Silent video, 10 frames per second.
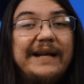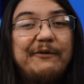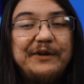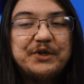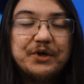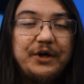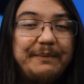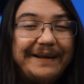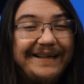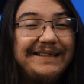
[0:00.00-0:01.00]
feature
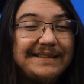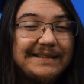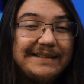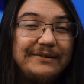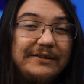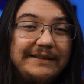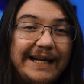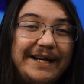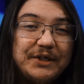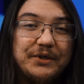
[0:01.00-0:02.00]
creep is still
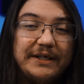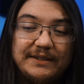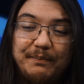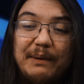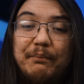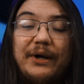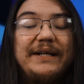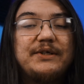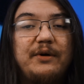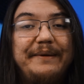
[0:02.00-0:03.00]
dangerous, but
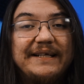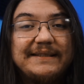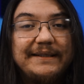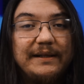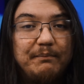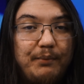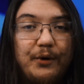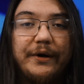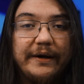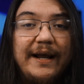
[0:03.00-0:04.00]
brainstorming is still
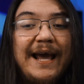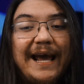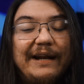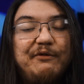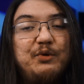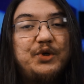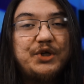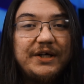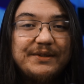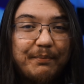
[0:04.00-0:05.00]
important. And if you
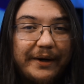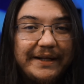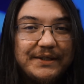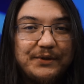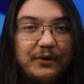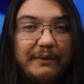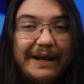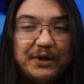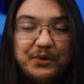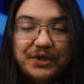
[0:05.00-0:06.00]
just brainstorm
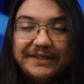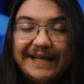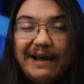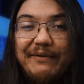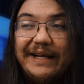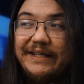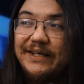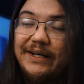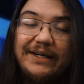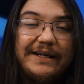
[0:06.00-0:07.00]
and you just have a
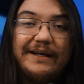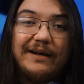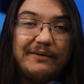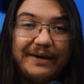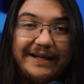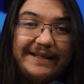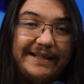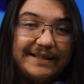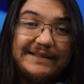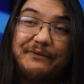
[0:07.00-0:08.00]
ton of
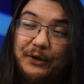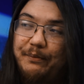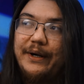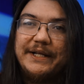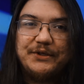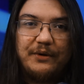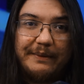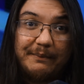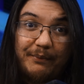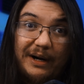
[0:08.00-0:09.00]
ideas, if you're
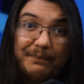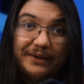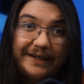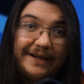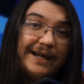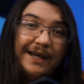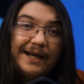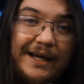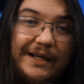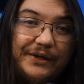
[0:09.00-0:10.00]
brainstorming properly,
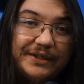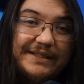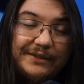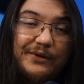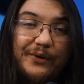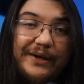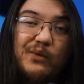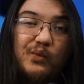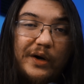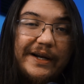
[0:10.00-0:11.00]
you're still going to
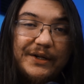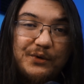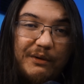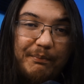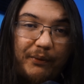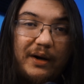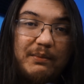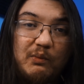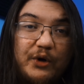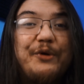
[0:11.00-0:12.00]
run into a
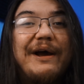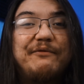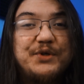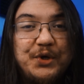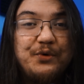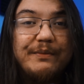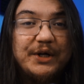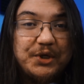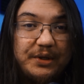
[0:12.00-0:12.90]
problem where you have too much to